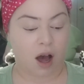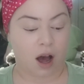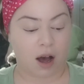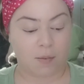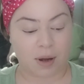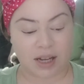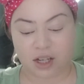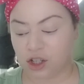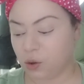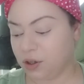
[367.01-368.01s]
My
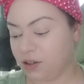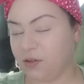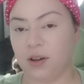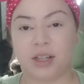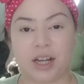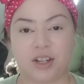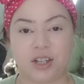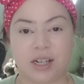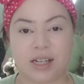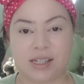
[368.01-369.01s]
issue with the
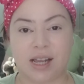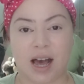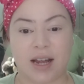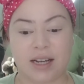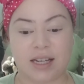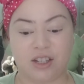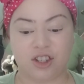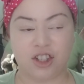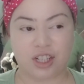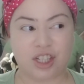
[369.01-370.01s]
foundation is that it
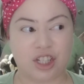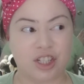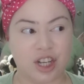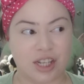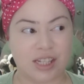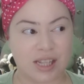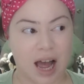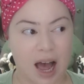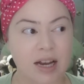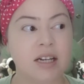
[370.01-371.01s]
just does
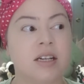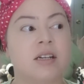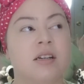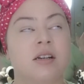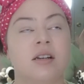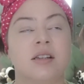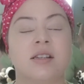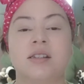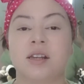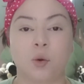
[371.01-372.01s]
not
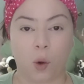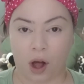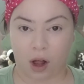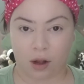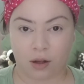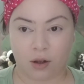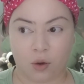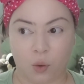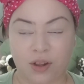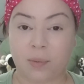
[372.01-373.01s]
sit well
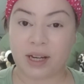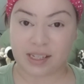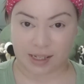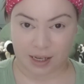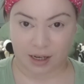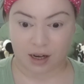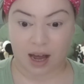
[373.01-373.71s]
with my skin.